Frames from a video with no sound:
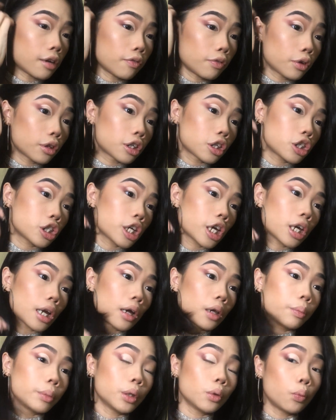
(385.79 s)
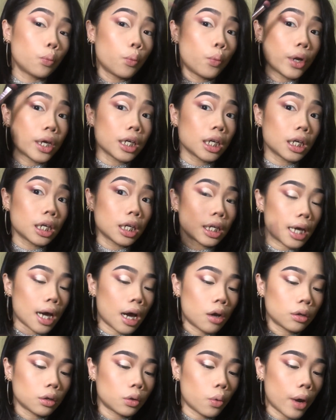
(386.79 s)
for this shade, I'll be winging it
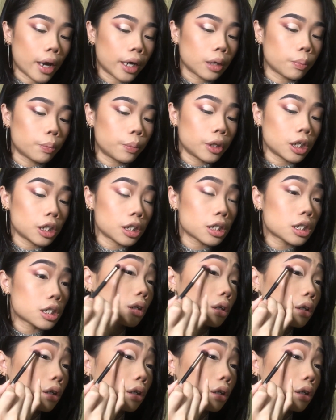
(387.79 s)
out quite a bit.